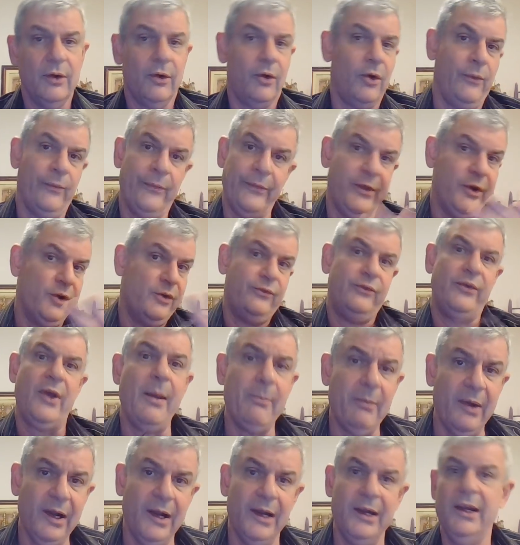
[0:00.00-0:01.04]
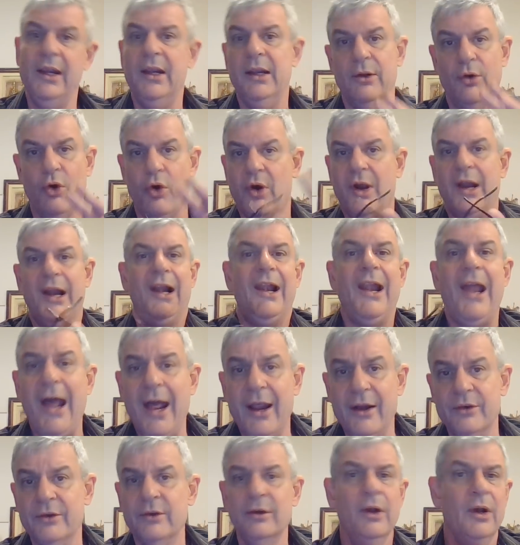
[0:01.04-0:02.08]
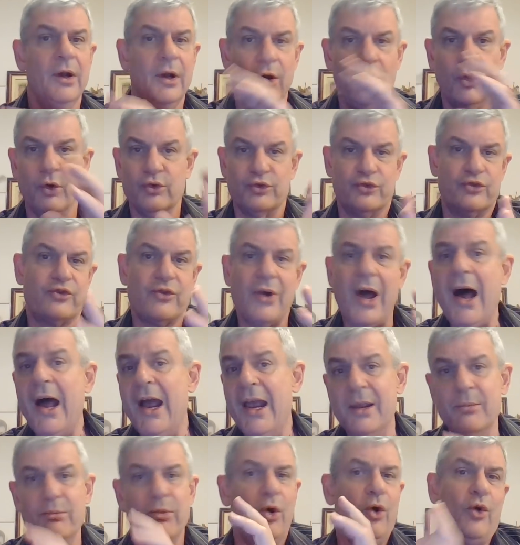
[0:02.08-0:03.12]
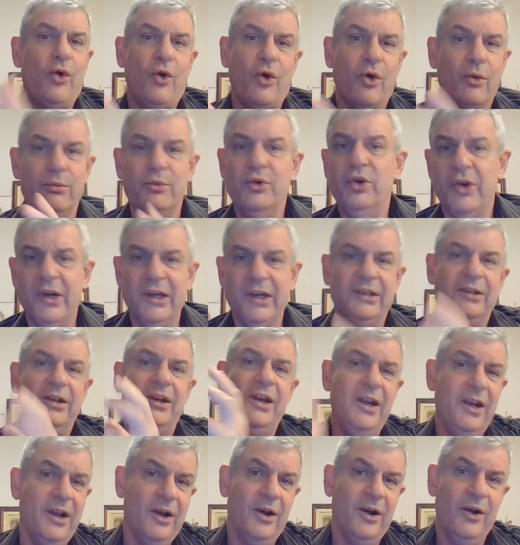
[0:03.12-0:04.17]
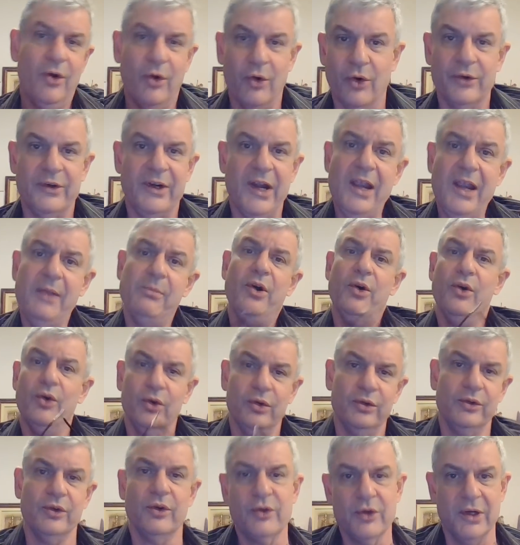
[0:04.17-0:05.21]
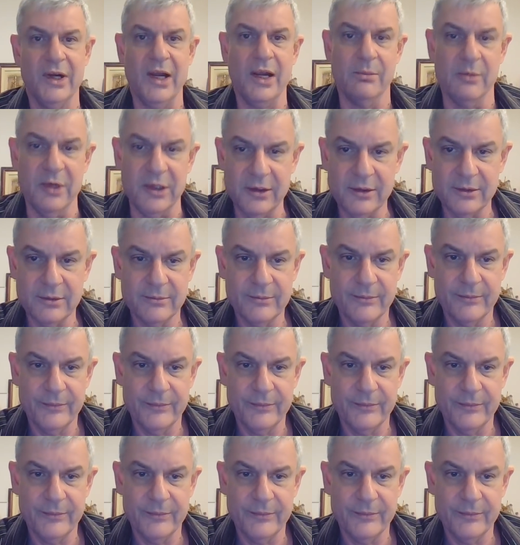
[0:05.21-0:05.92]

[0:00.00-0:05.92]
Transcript: on their family or clan or tribe or community or neighborhood or you name it.